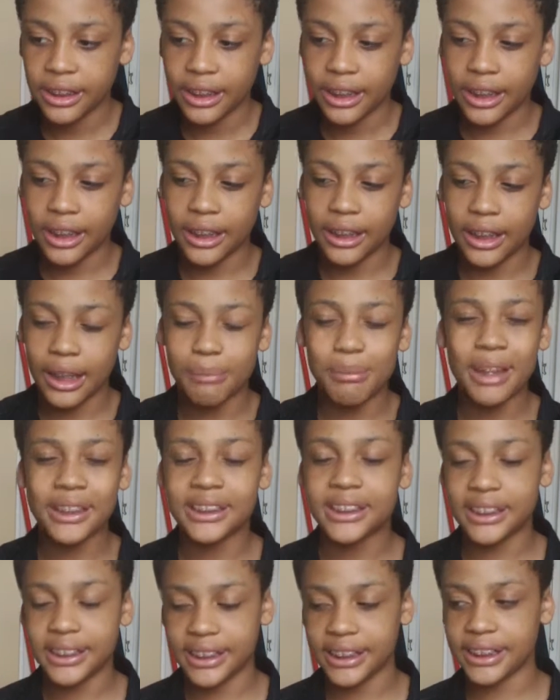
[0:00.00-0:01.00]

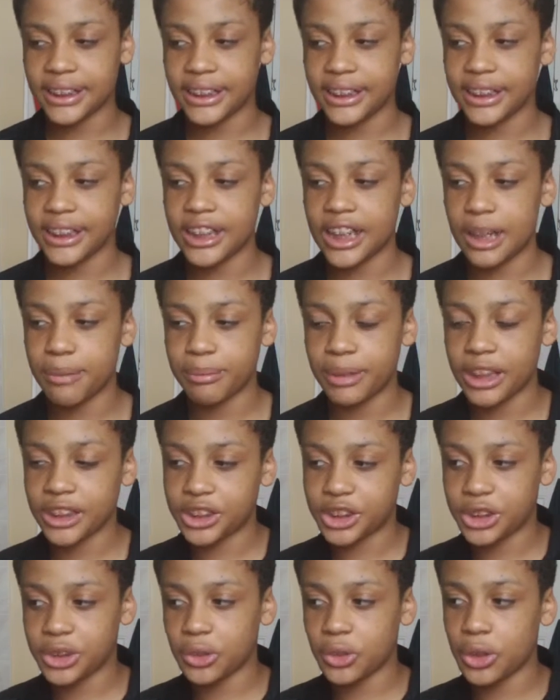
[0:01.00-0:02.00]
I'm
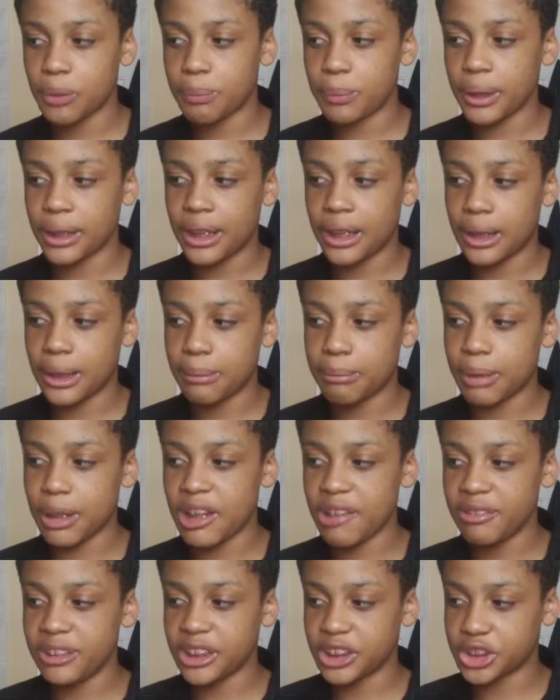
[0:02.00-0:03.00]
not sure, but I'm
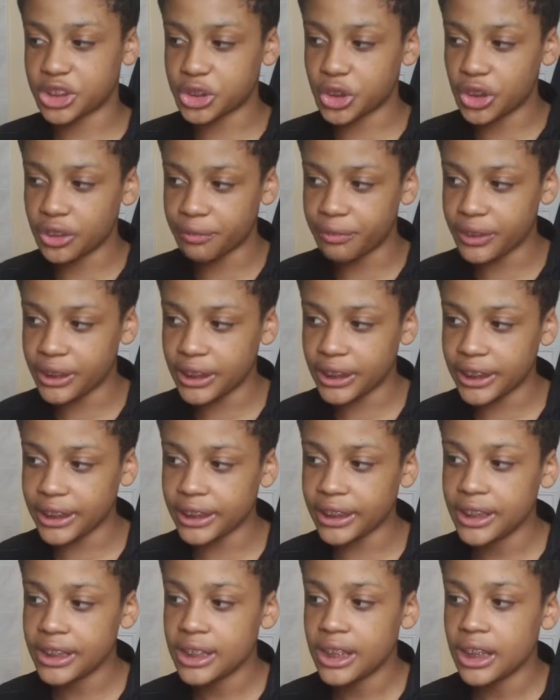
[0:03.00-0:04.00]
having a strong
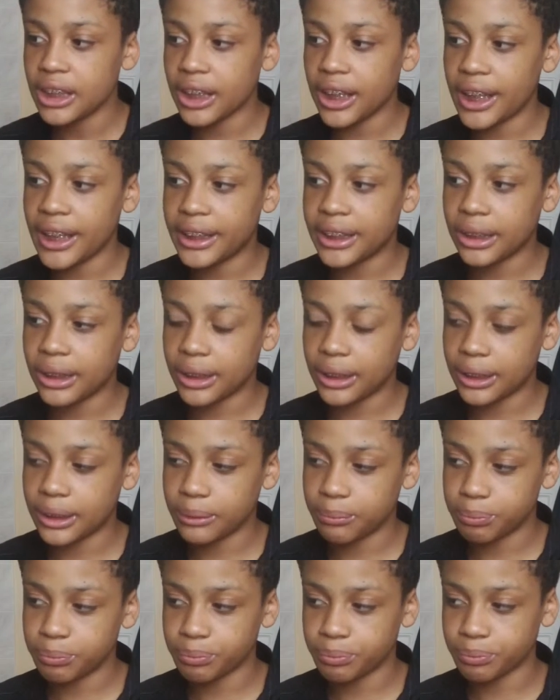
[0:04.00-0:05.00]
feeling. Like,
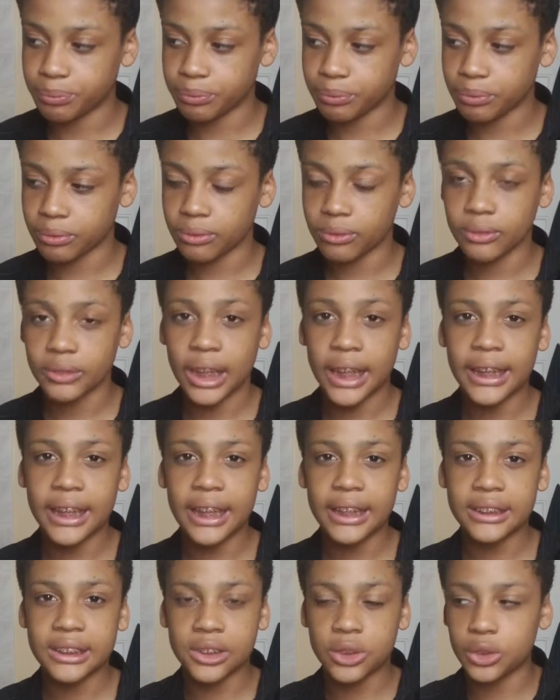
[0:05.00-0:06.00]
I
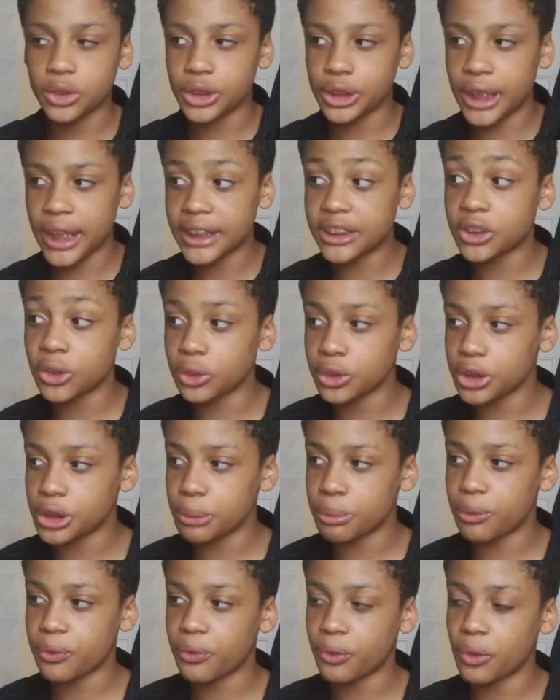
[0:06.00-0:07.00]
told
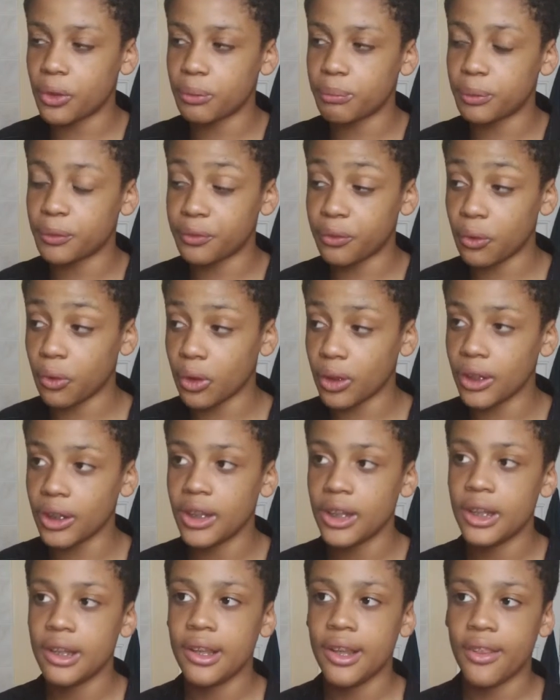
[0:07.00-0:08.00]
you
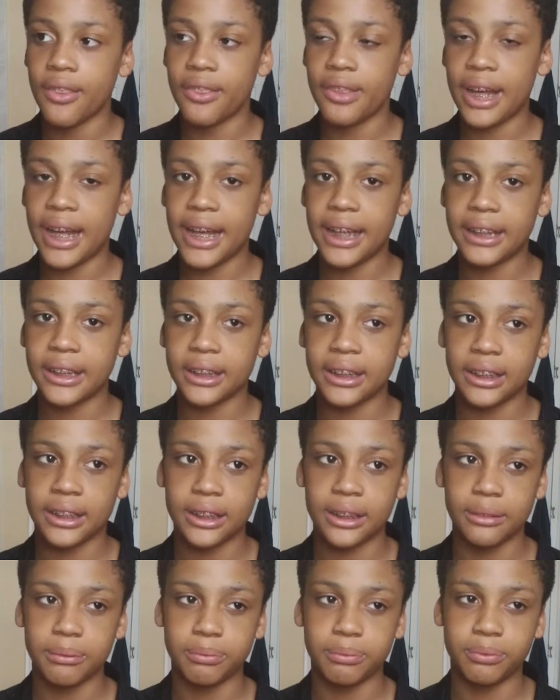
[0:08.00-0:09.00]
before that
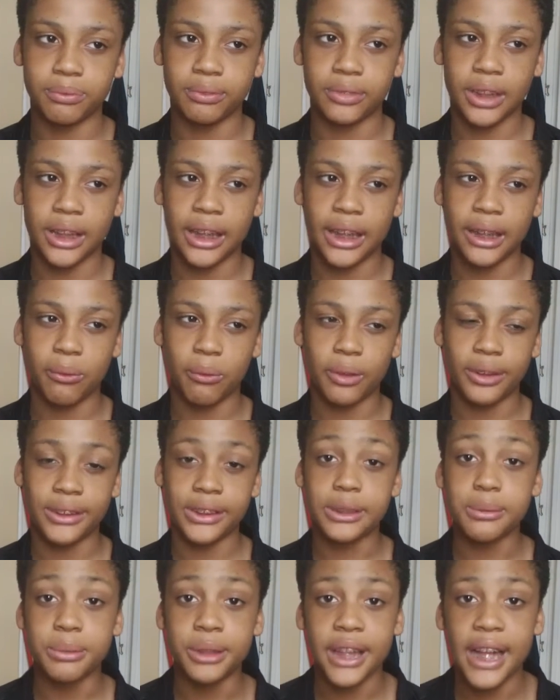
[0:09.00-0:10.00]
I
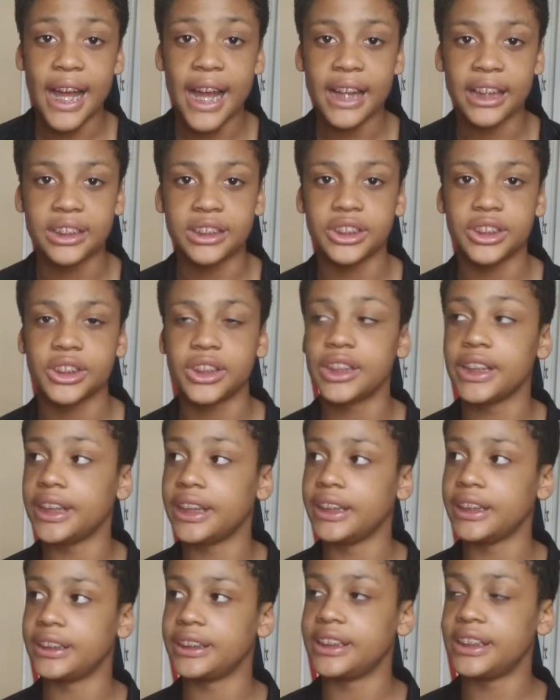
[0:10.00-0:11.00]
wanted to be an actor
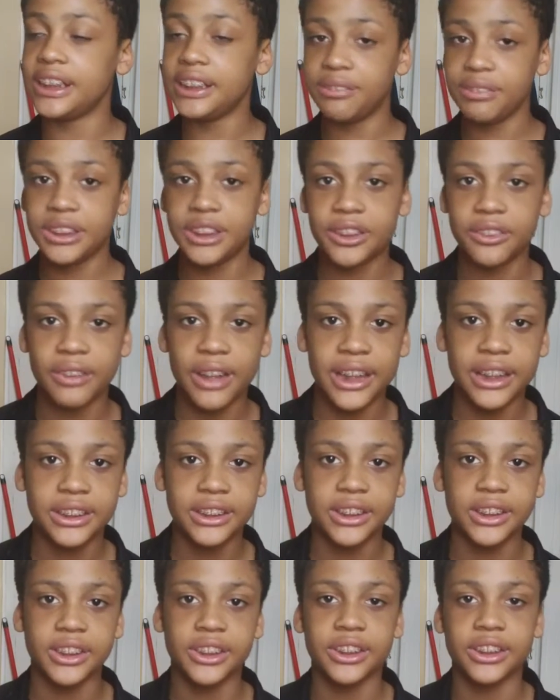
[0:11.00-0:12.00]
and a TV
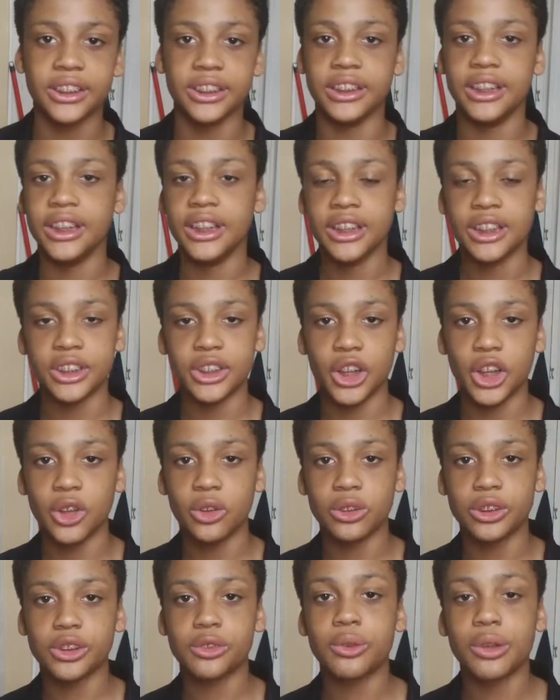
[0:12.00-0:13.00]
director, and you
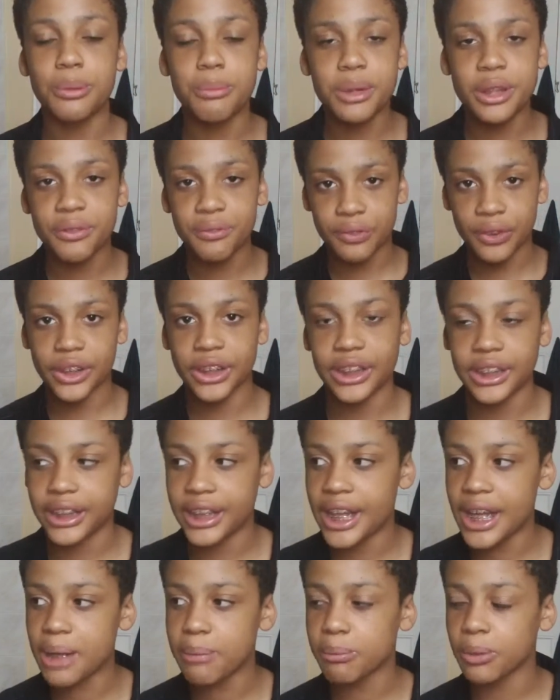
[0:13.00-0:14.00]
know, just want to be in front of
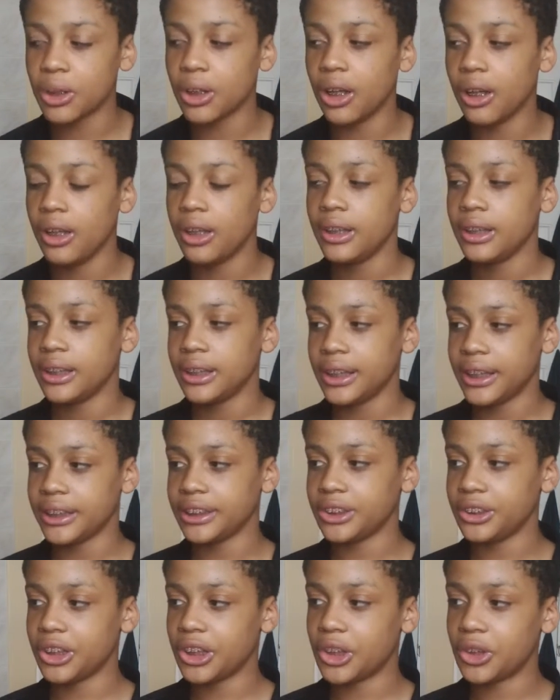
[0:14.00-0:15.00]
the camera.
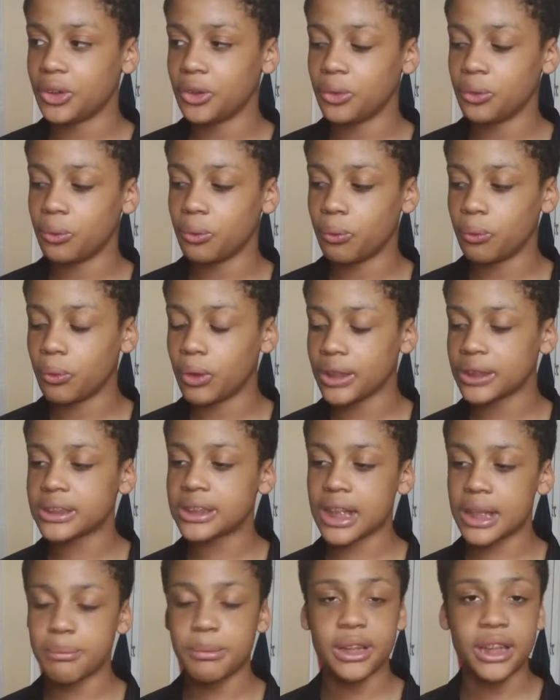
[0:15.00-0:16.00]
And you know,
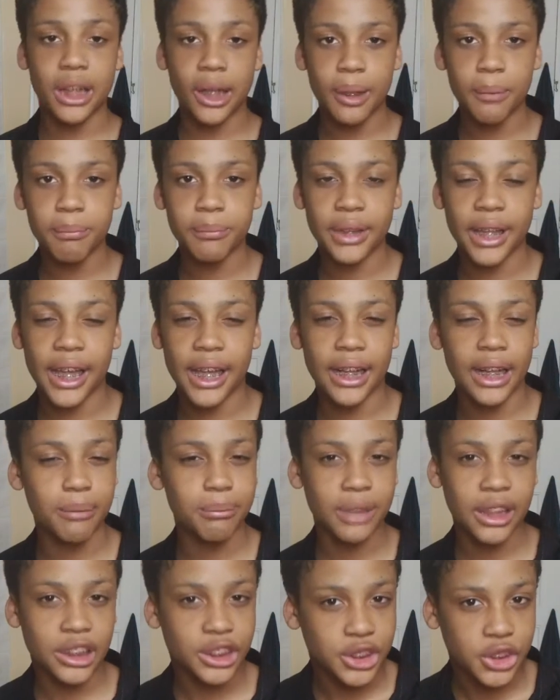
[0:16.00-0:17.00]
once I become that,
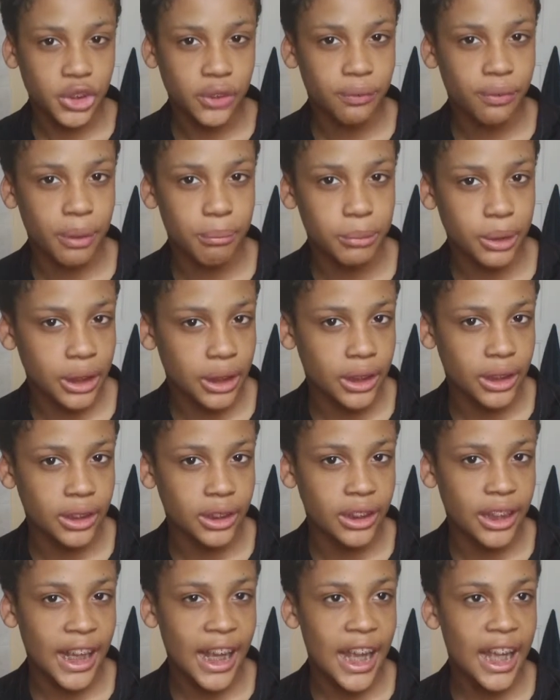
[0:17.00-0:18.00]
I'm not sure if I'm gonna
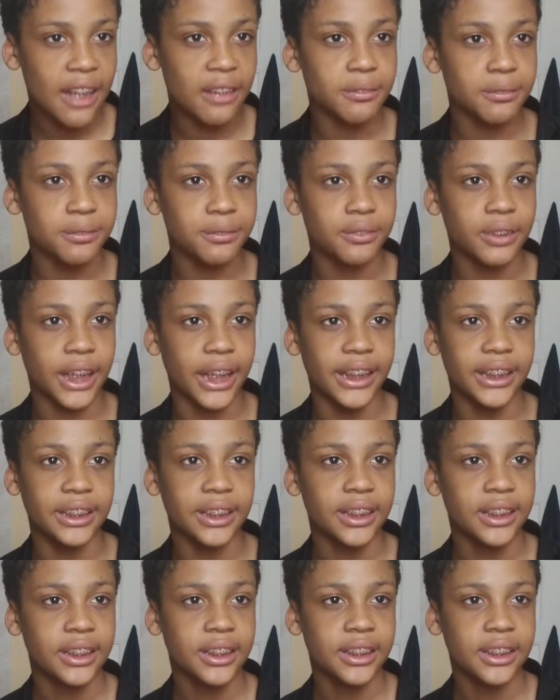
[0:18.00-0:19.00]
have like
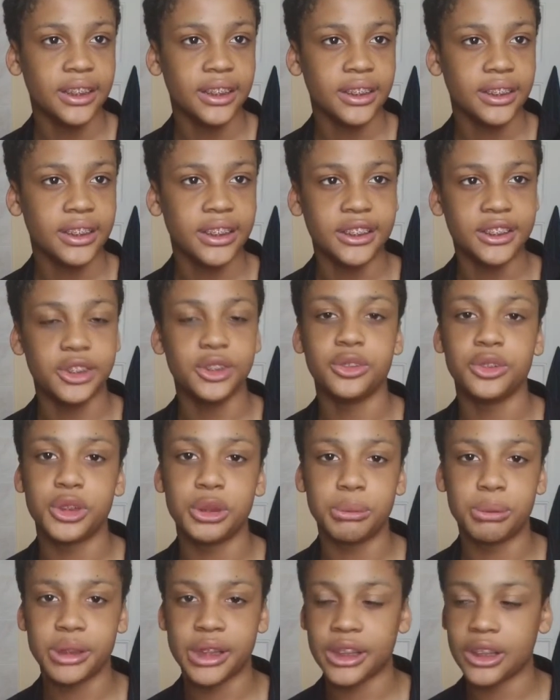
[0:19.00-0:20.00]
this
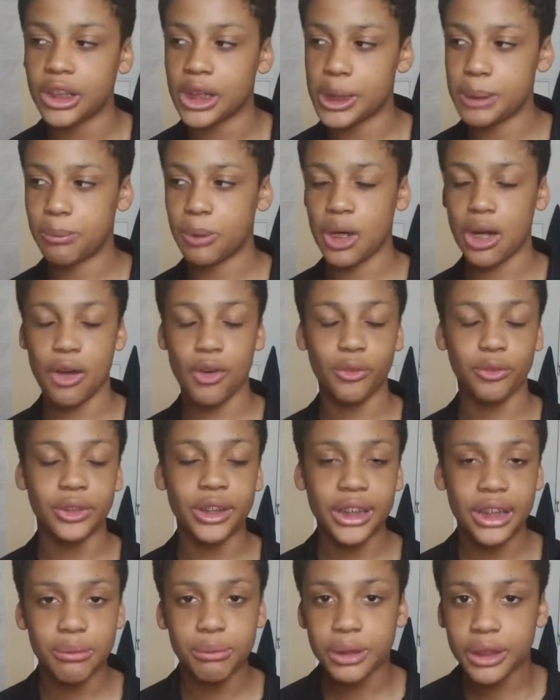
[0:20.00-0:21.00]
YouTube channel anymore. I don't
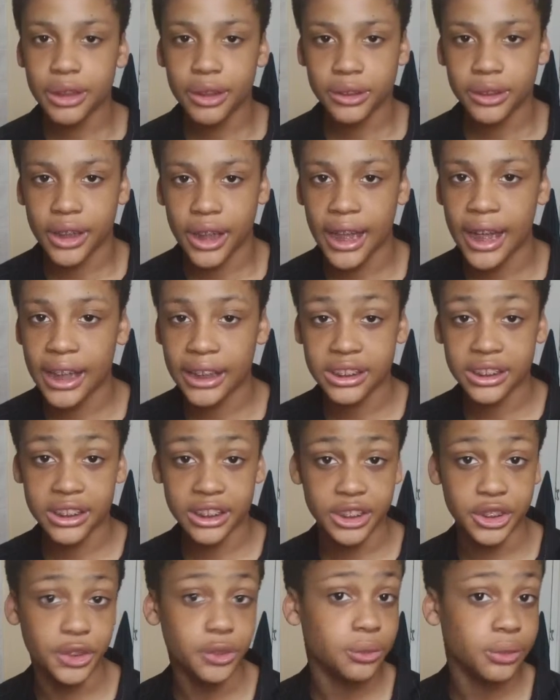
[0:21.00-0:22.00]
think I'm gonna
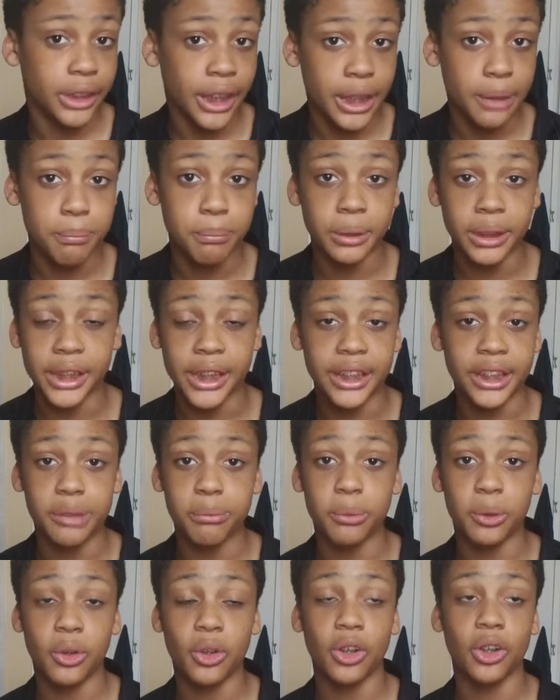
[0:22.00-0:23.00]
actually do gameplay
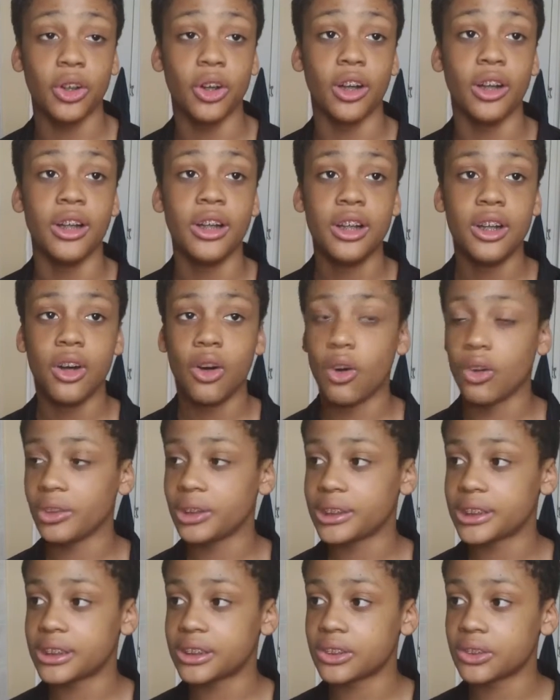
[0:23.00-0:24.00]
anymore or all
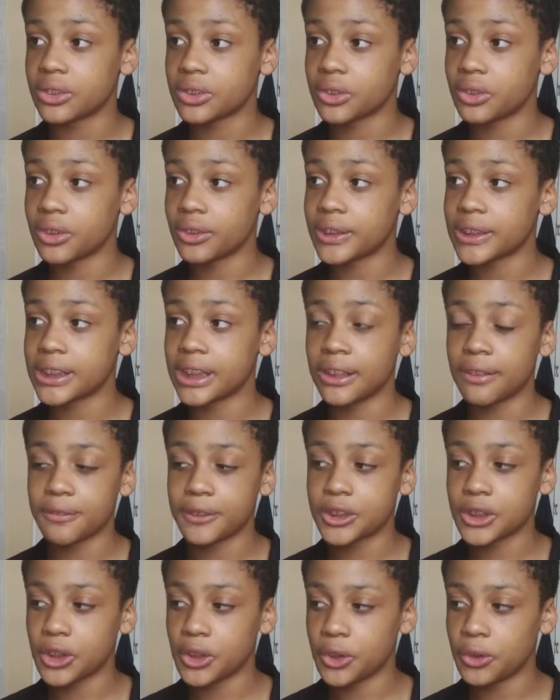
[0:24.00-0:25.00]
this sort of
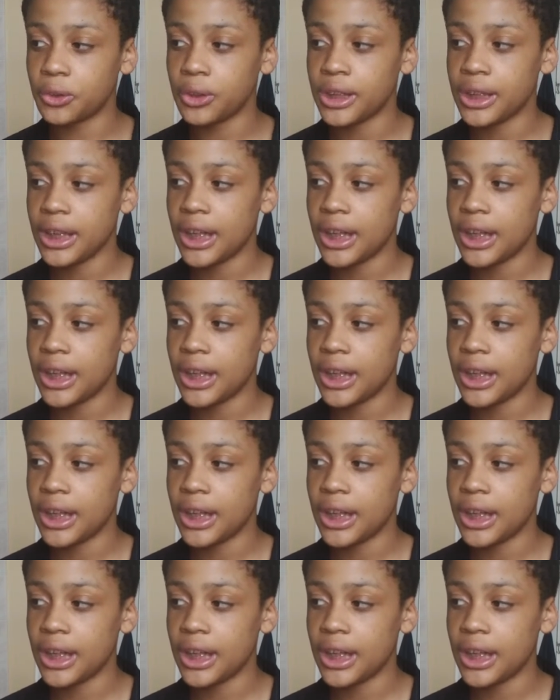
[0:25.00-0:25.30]
stuff. So